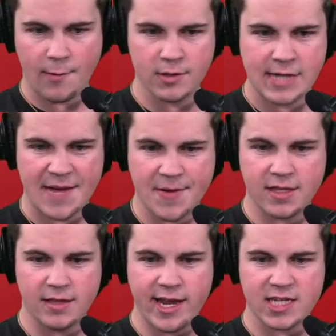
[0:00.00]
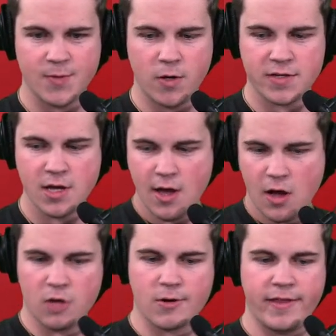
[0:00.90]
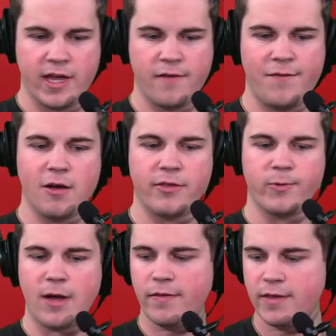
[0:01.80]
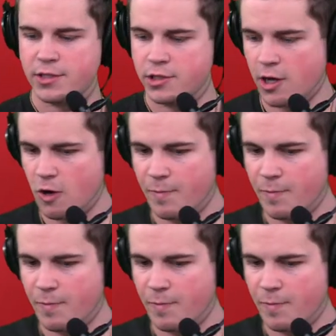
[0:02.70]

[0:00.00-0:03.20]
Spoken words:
We'll talk about the latest moves all around the NFL throughout the show,